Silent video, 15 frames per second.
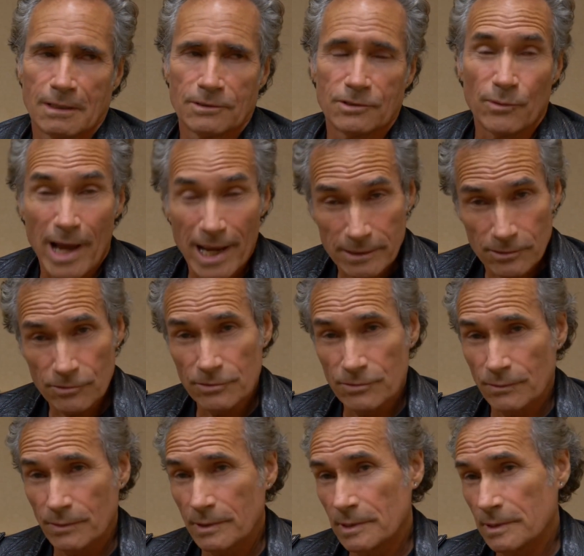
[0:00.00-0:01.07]
Do
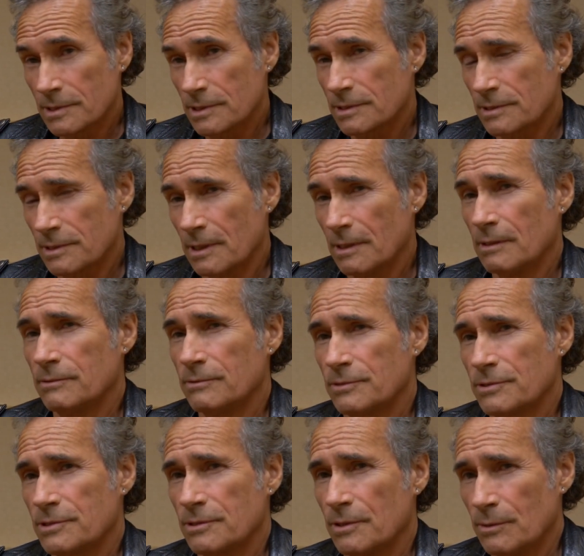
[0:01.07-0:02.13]
actors really sell
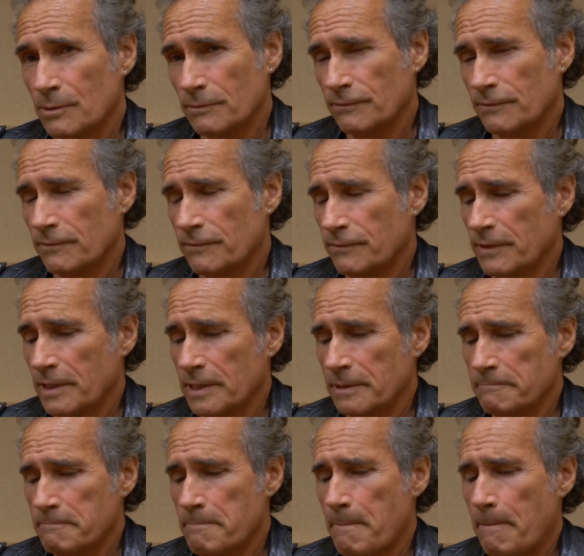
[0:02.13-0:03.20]
their soul for
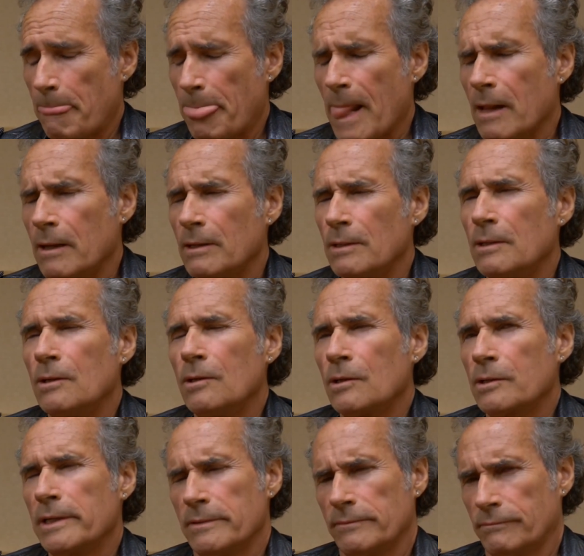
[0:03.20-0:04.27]
fame?
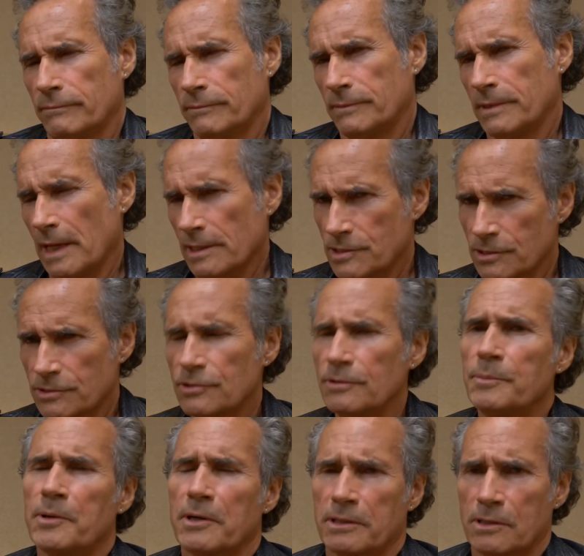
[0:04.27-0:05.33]
Okay, that's a
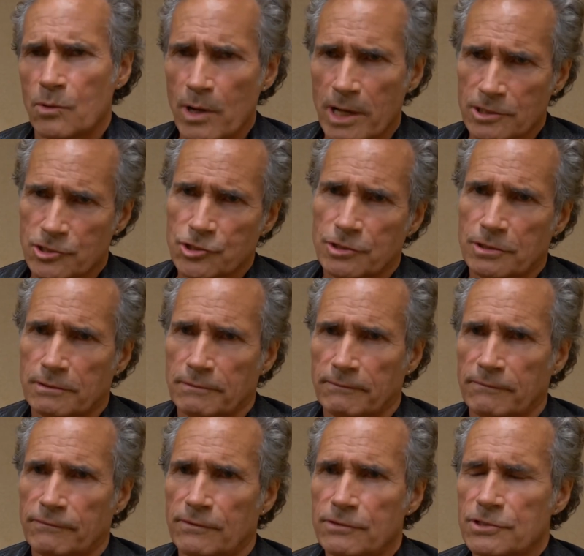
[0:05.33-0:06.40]
two-part
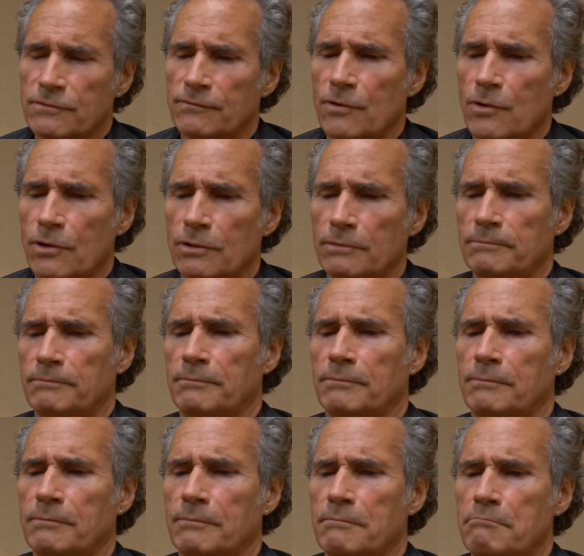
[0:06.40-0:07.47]
question. First of all,
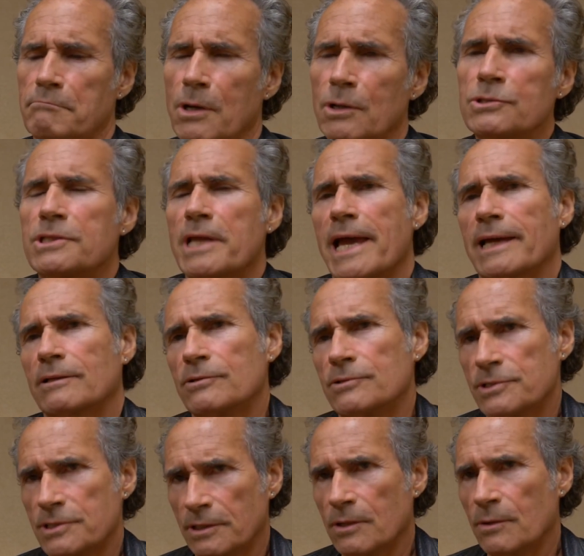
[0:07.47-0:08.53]
most
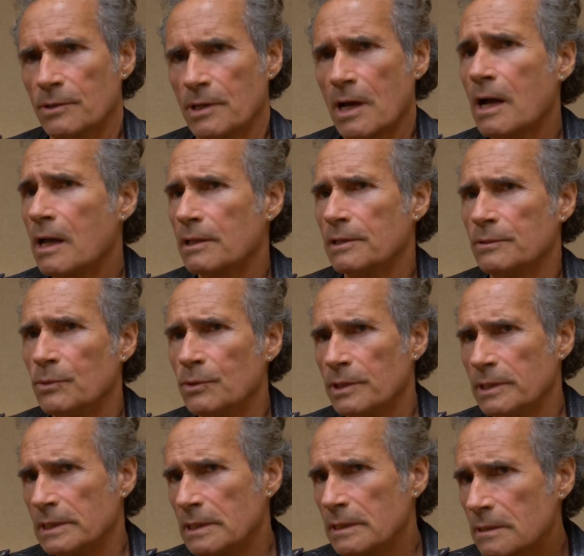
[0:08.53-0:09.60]
actors that go to
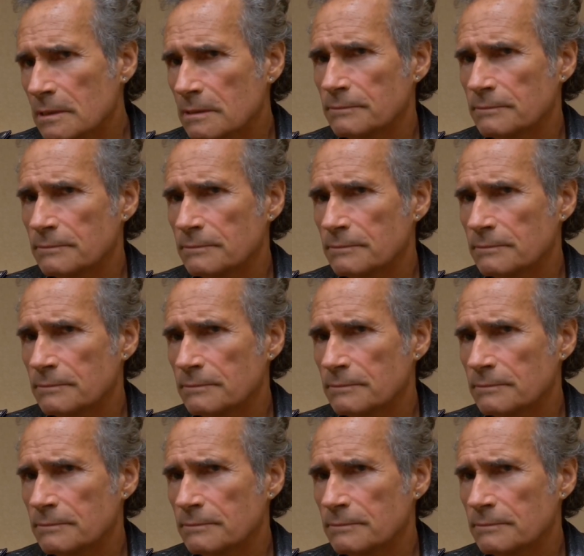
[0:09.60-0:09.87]
Hollywood